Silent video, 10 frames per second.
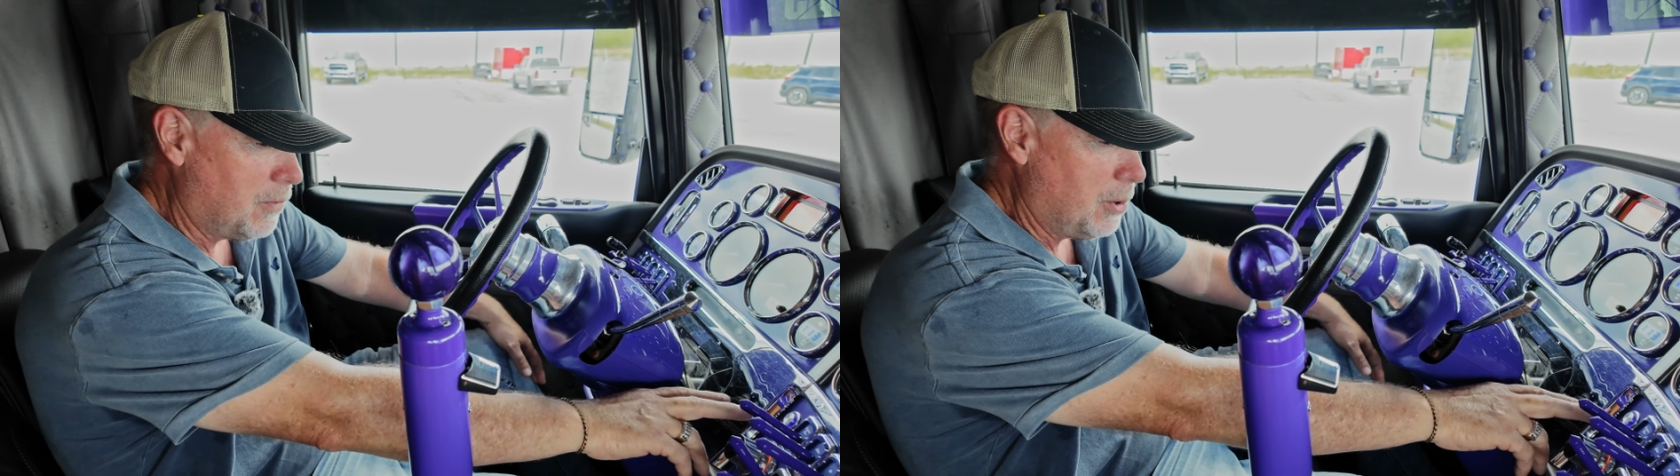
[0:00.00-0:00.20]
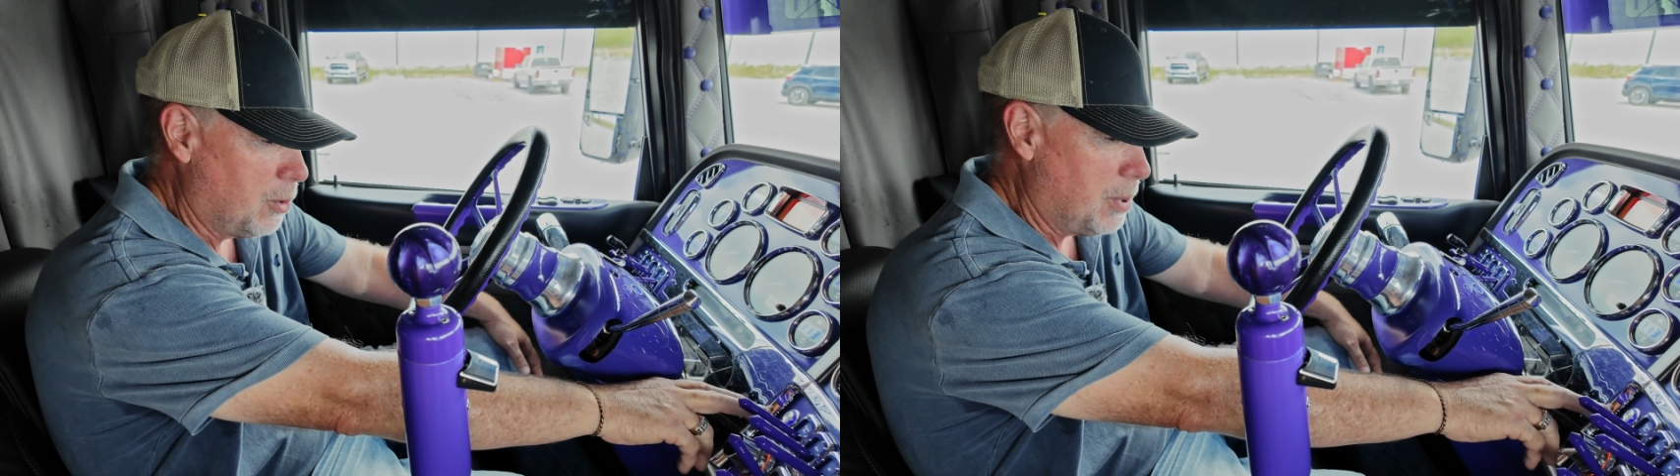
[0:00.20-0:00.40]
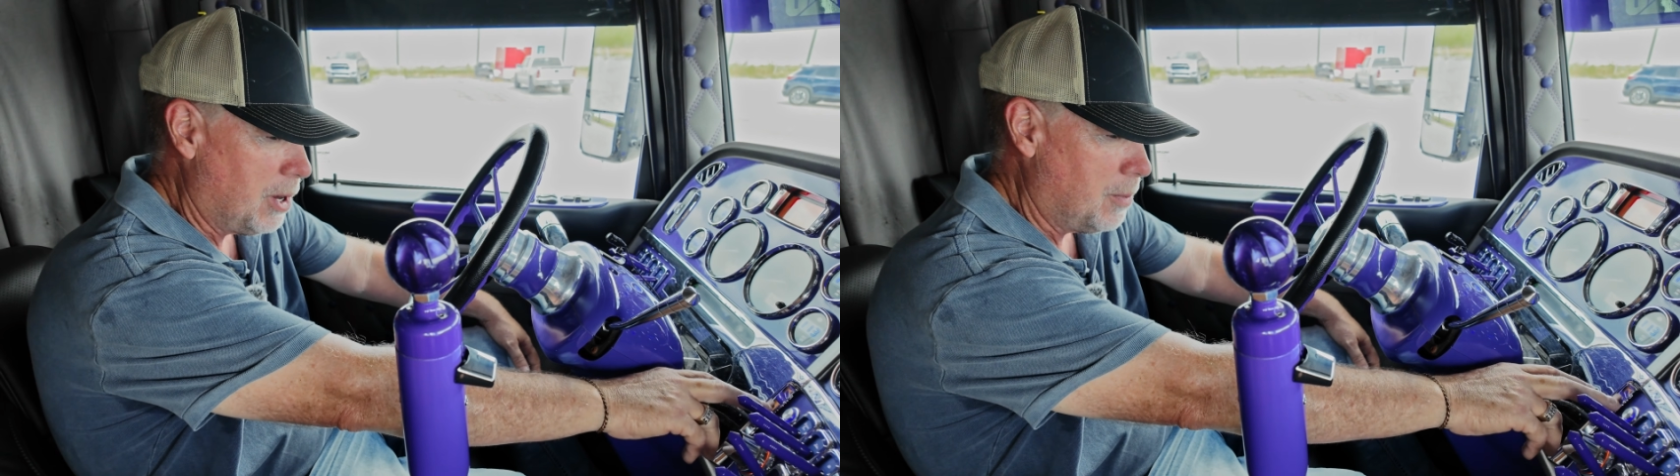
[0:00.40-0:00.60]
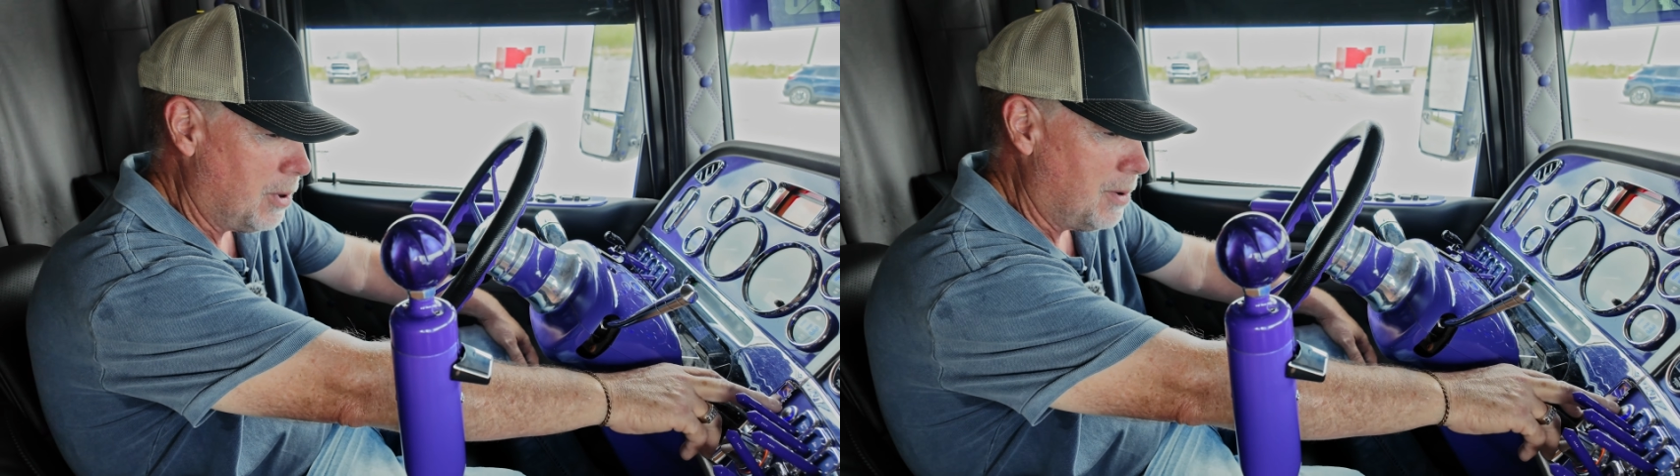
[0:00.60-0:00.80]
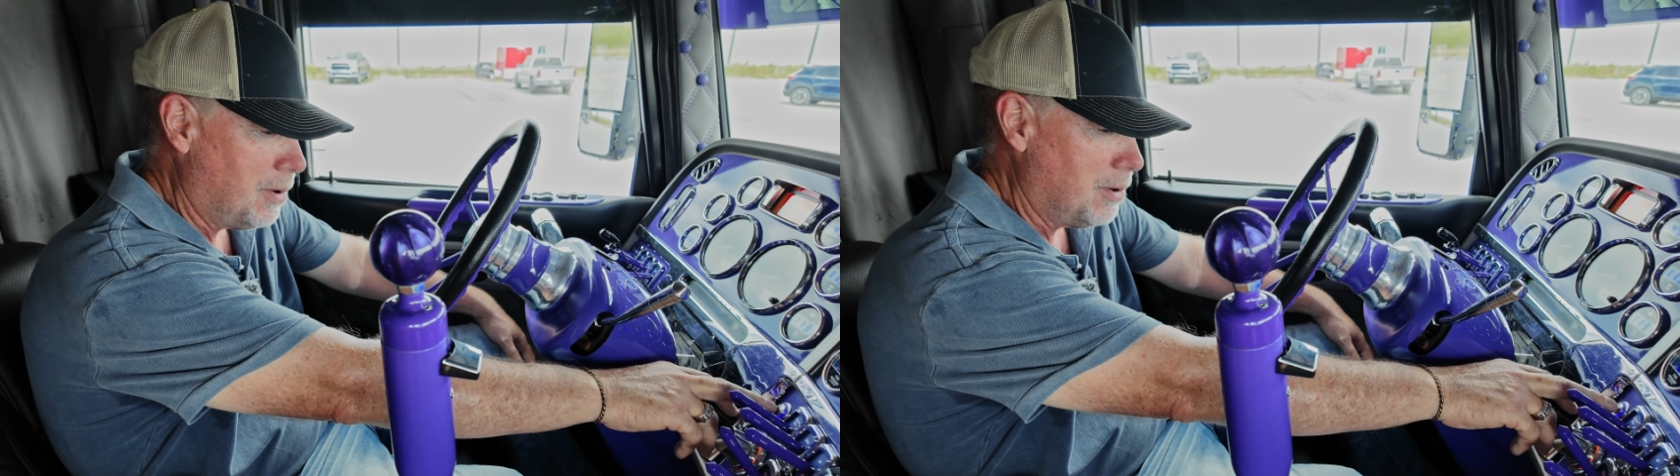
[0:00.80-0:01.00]
the fuel pump
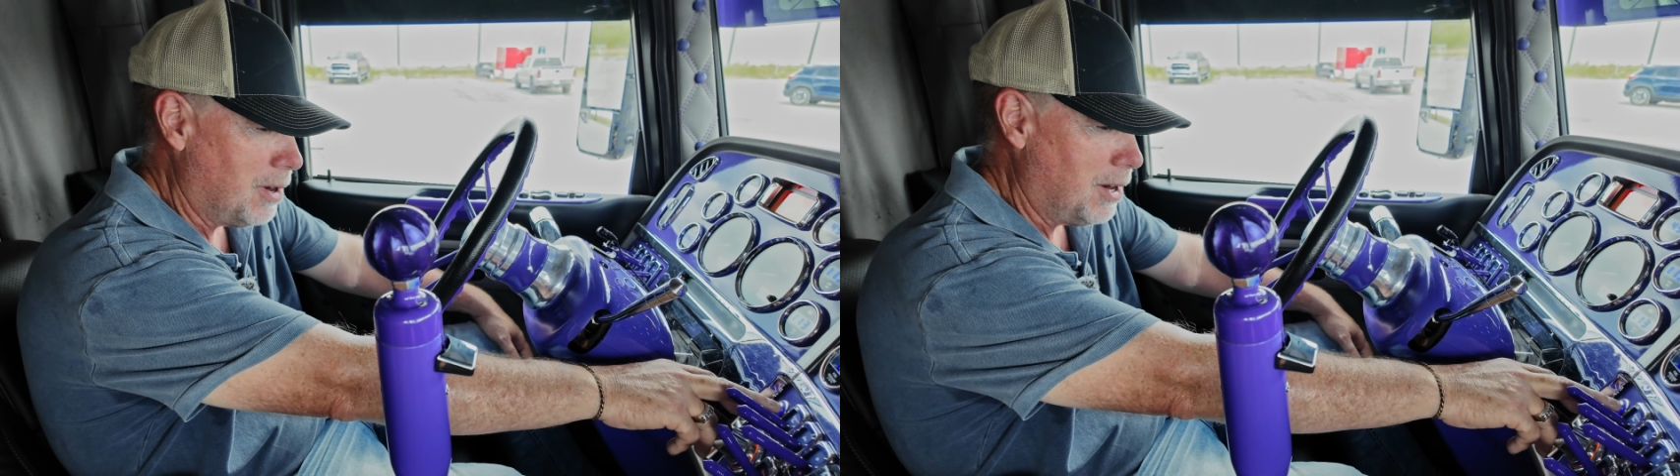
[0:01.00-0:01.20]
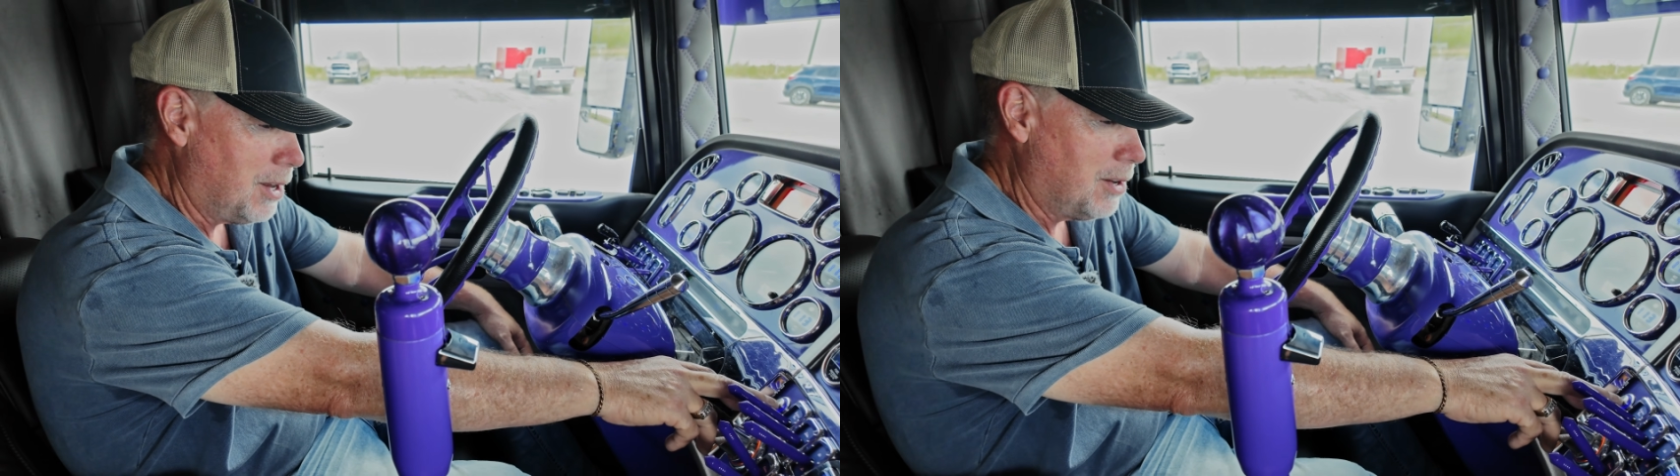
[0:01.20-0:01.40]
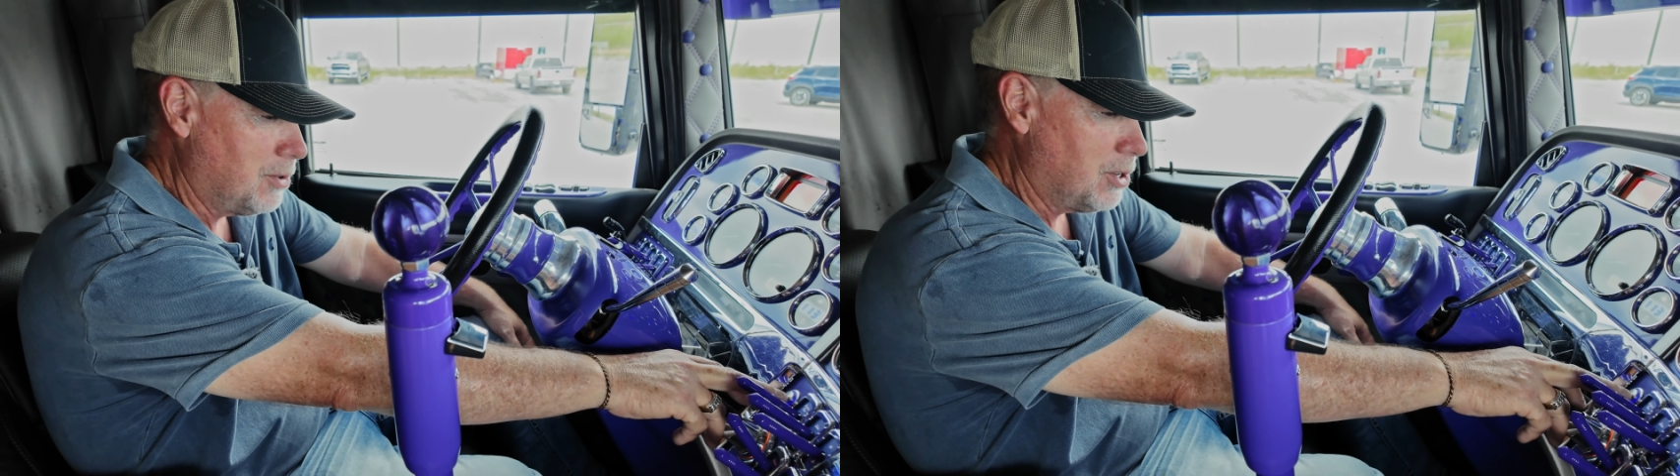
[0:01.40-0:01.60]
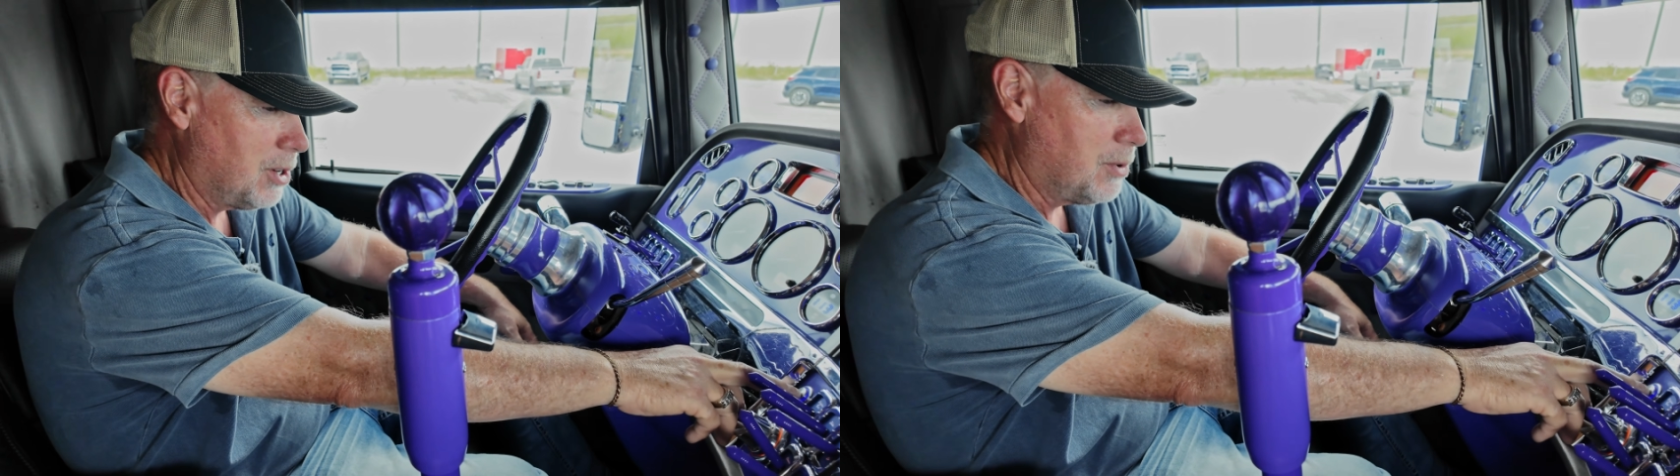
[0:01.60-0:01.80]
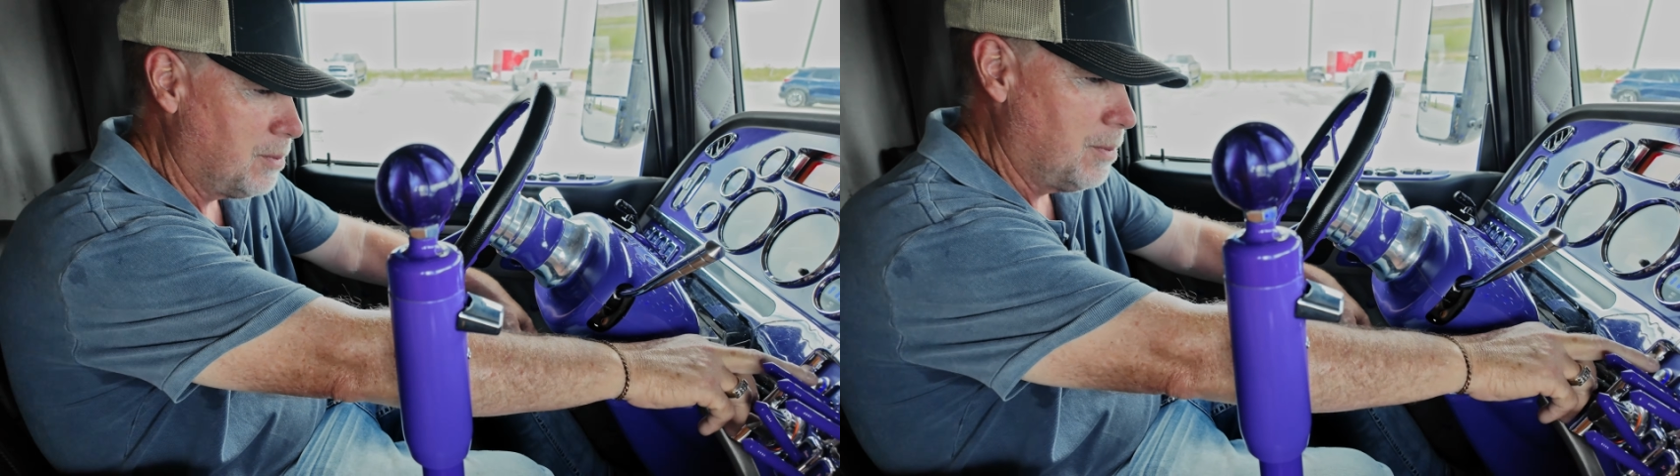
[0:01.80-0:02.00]
on and then
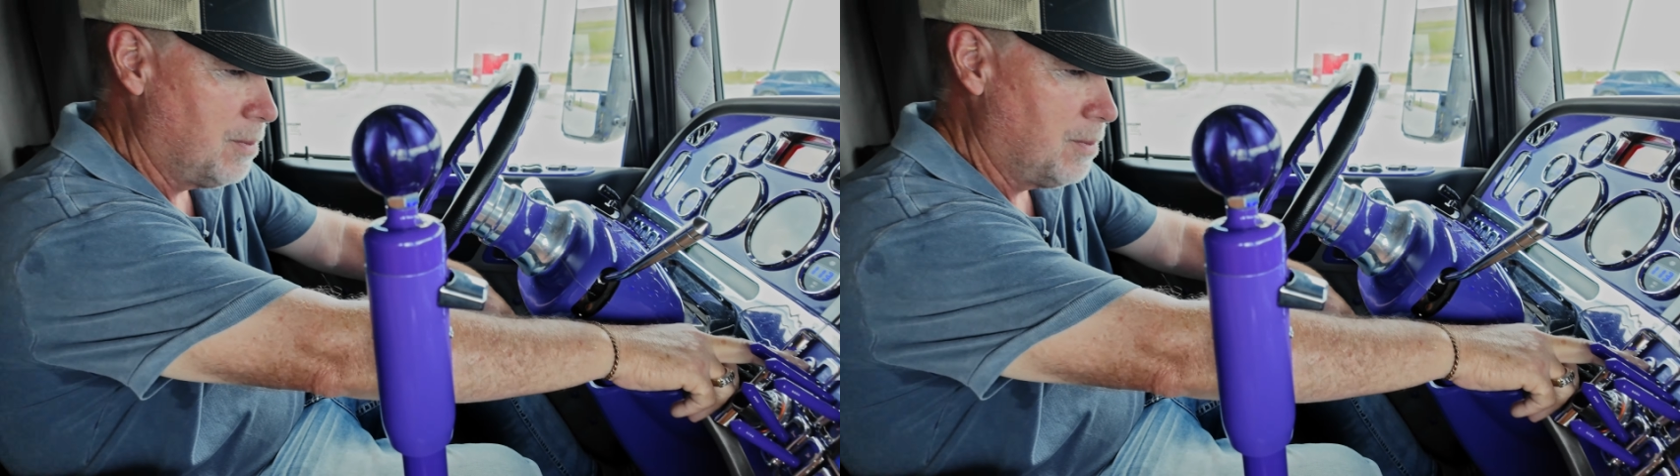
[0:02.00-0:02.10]
just